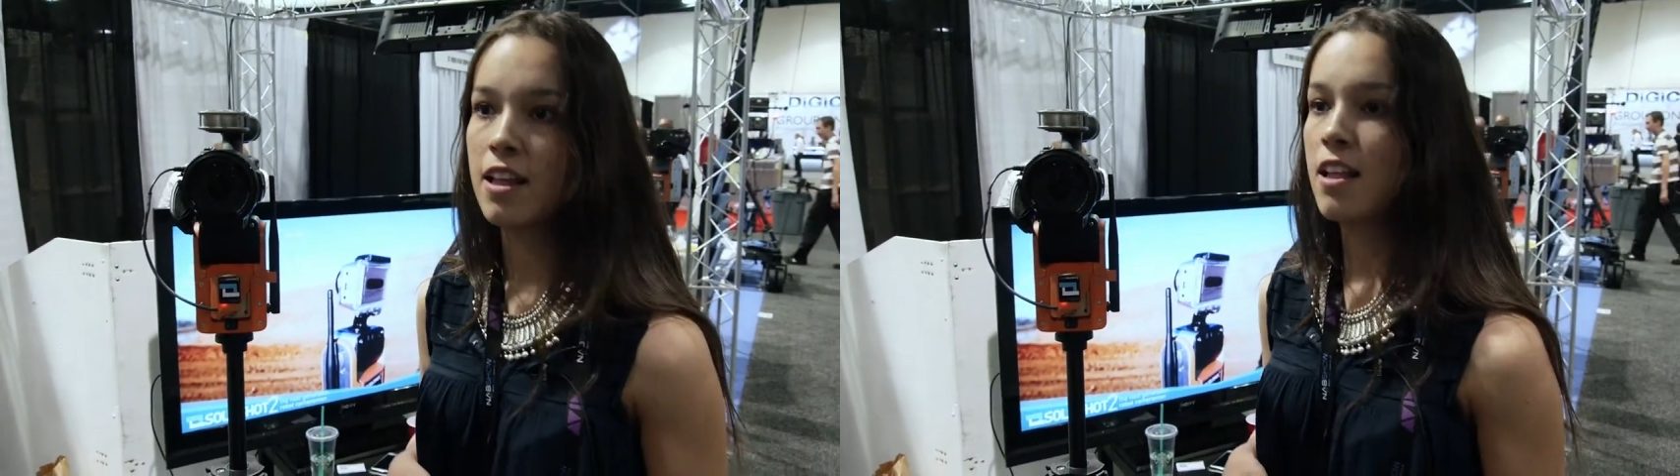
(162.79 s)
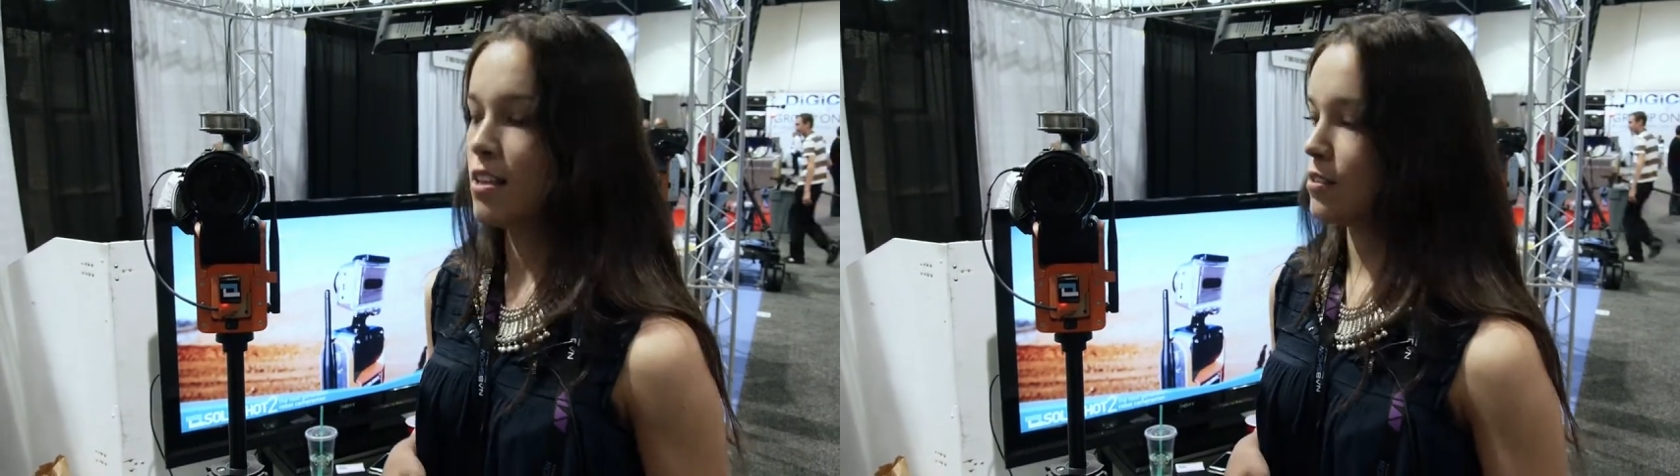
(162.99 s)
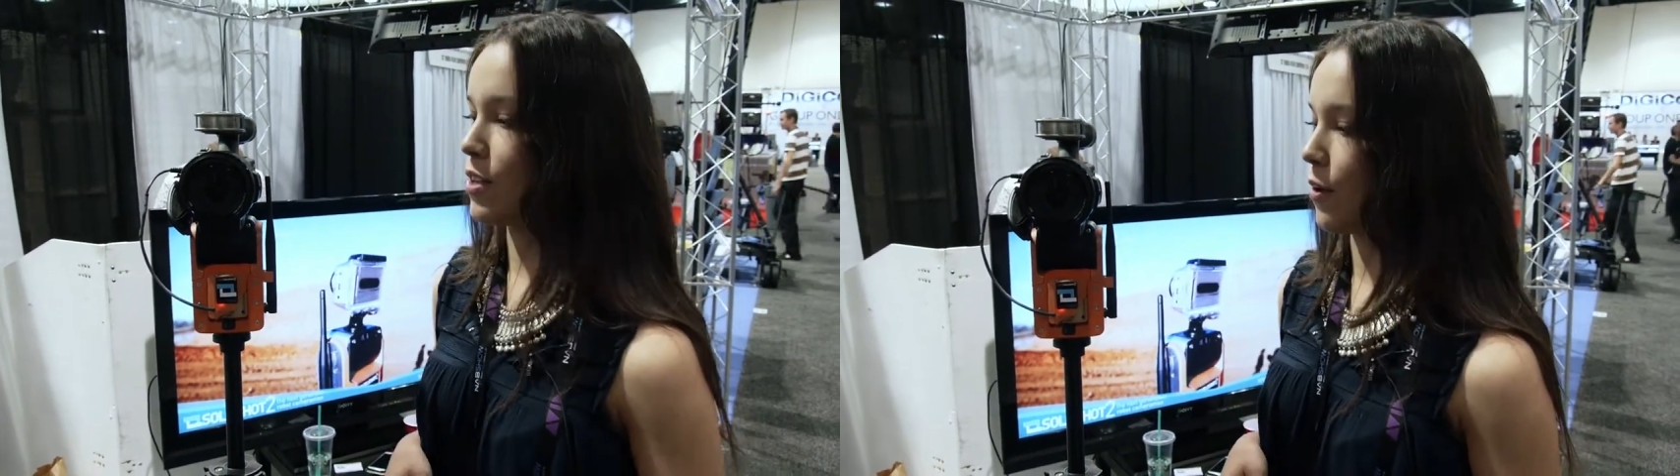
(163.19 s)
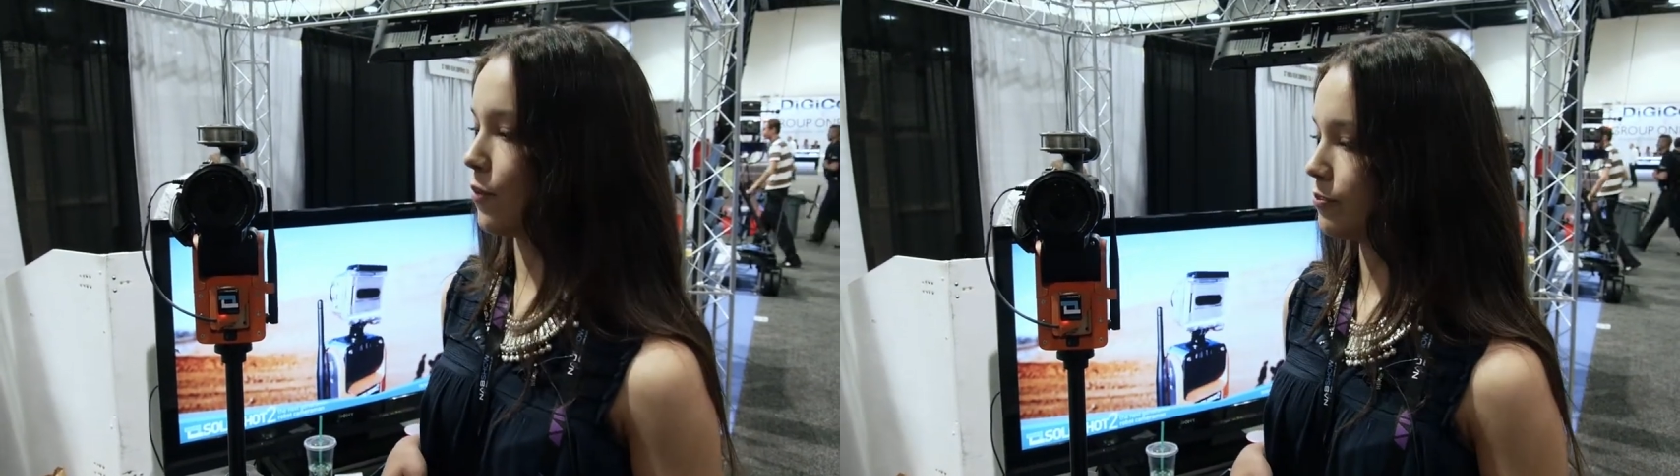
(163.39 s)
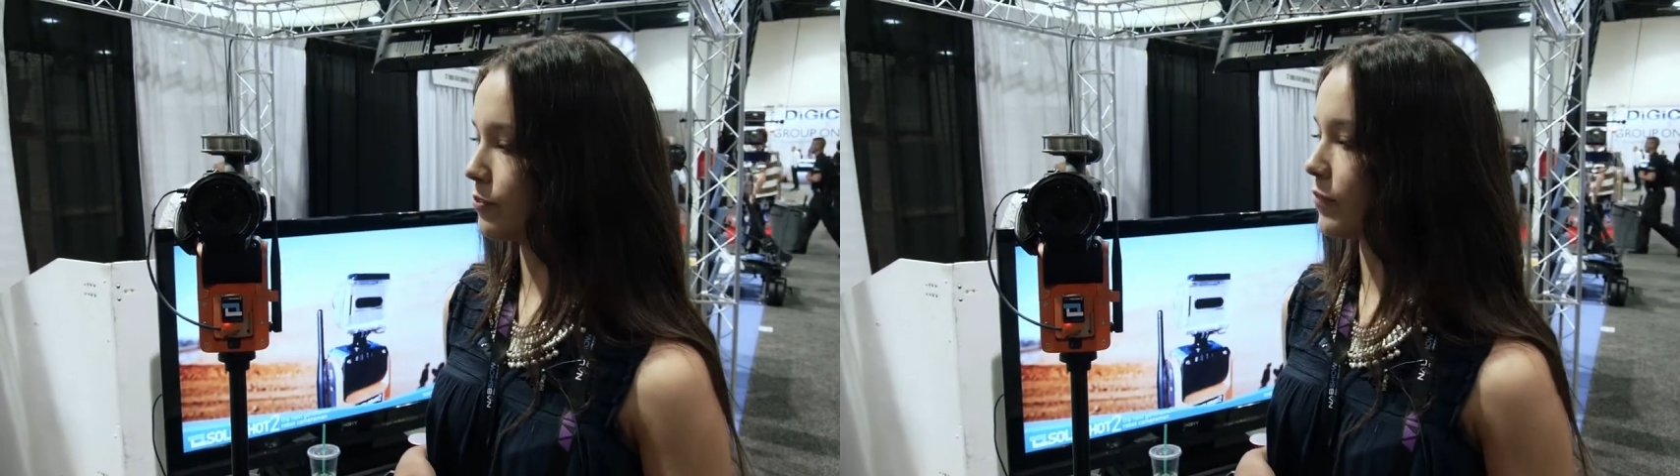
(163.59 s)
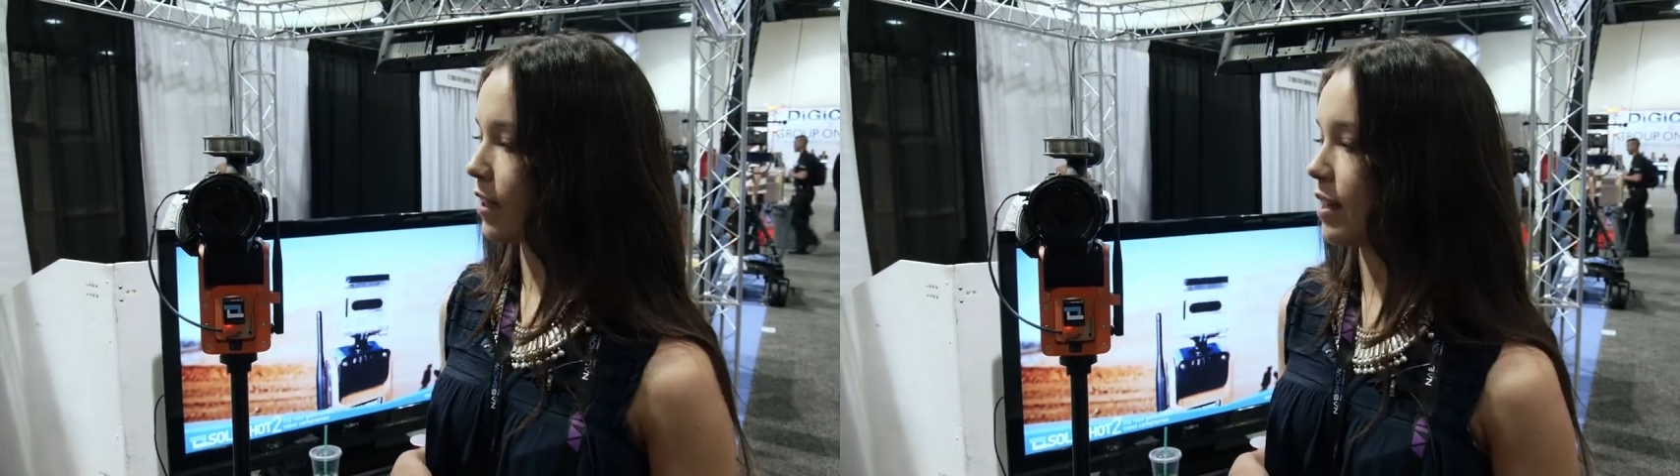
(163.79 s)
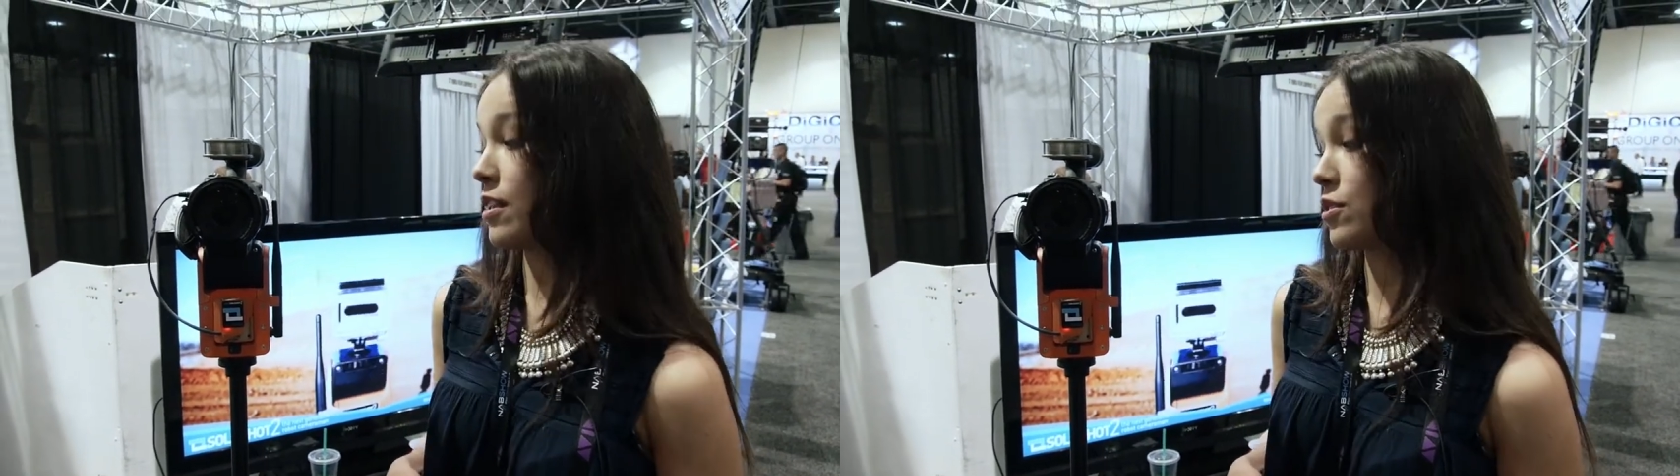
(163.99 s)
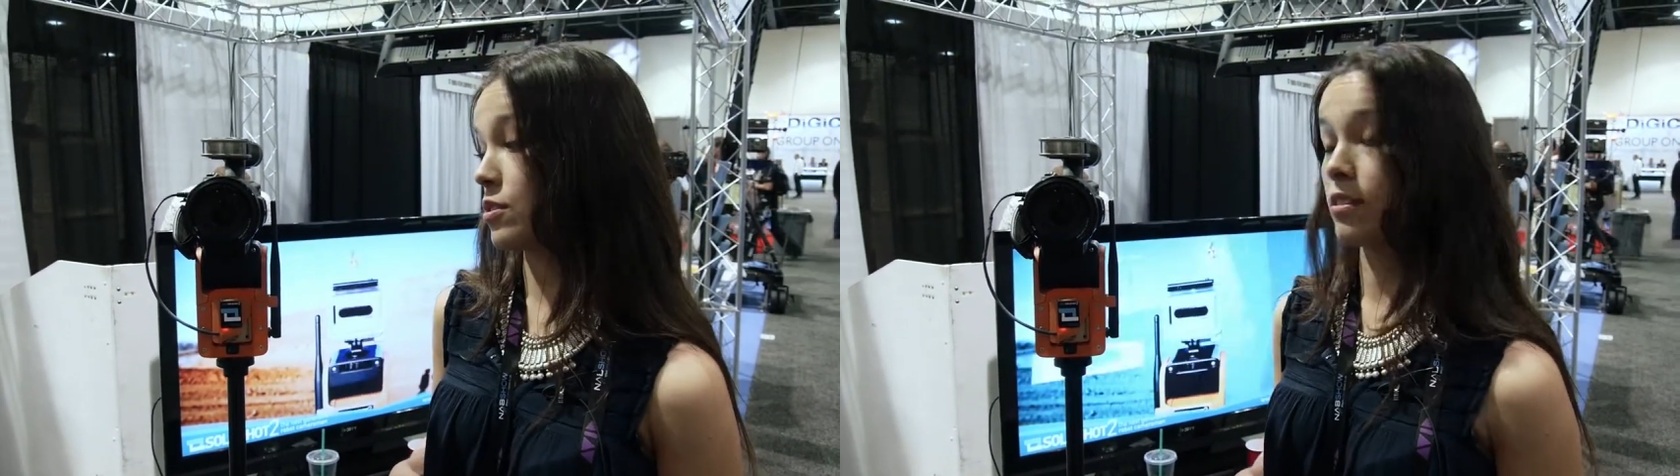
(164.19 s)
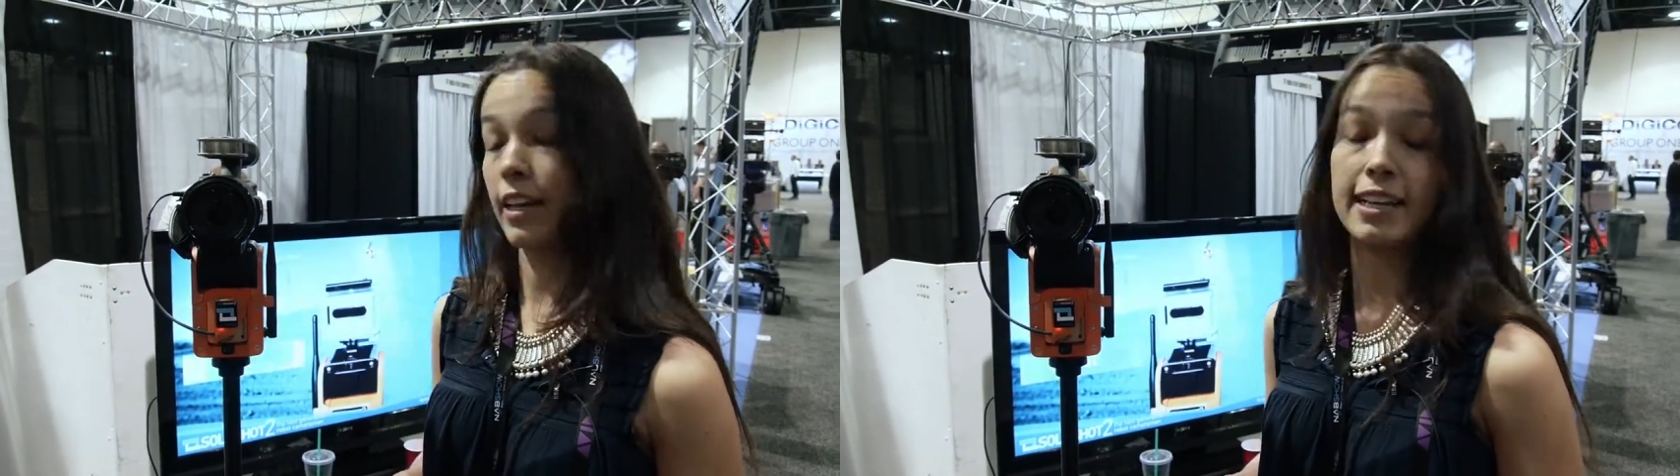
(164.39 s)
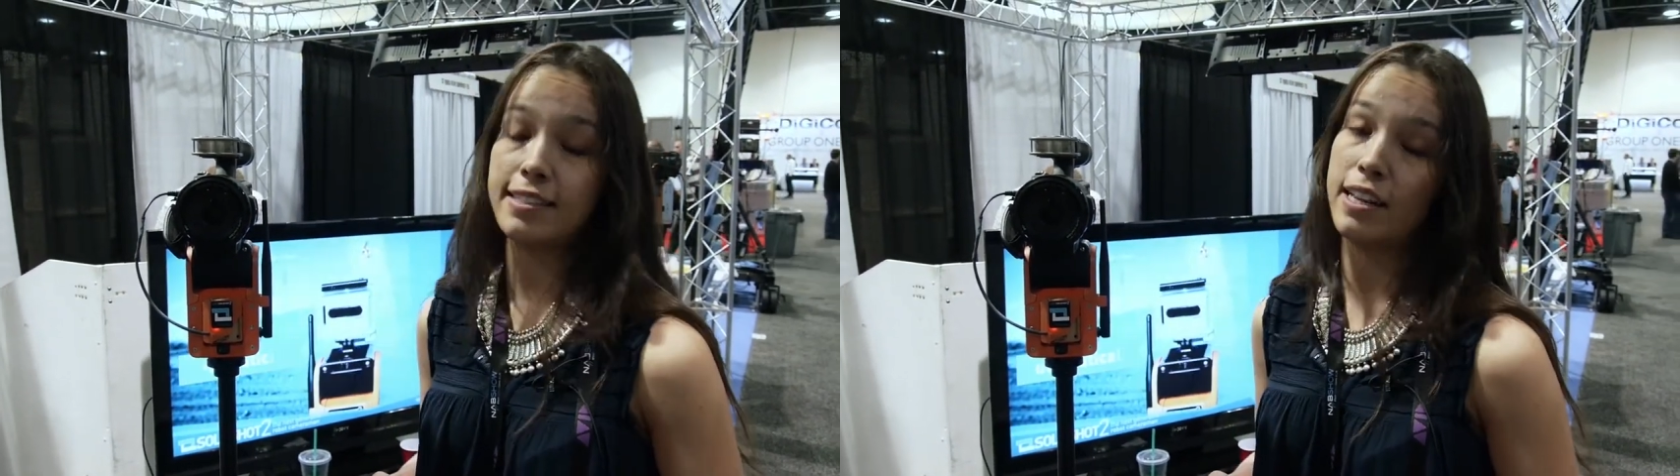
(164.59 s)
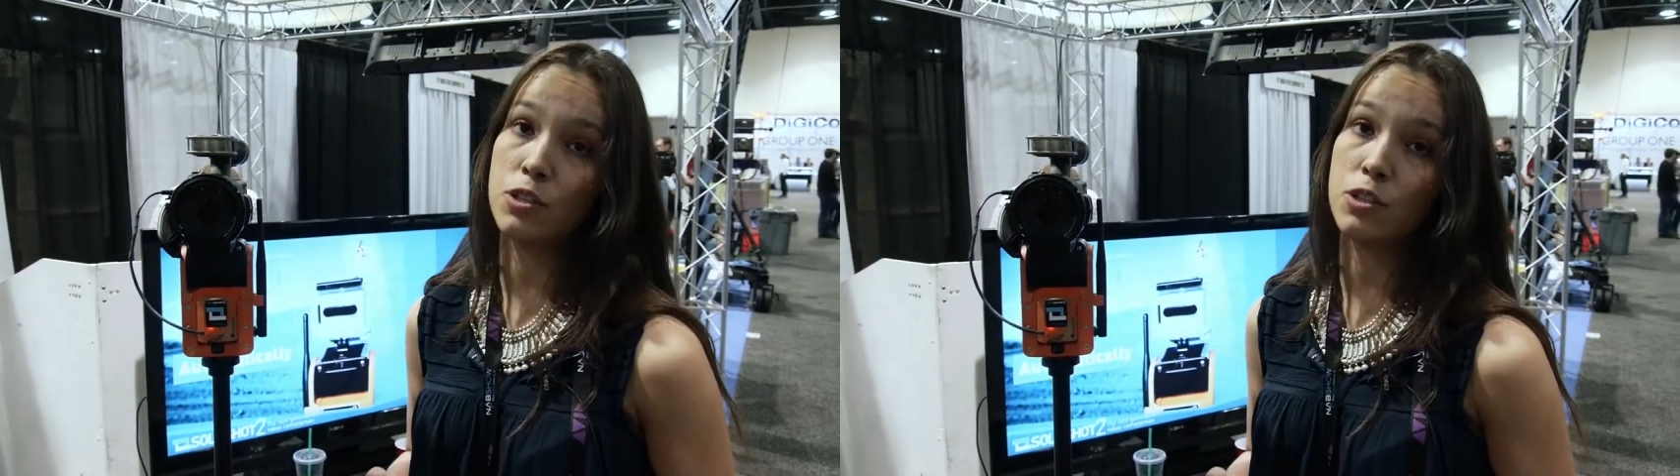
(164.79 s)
Okay. So and it's, like I said,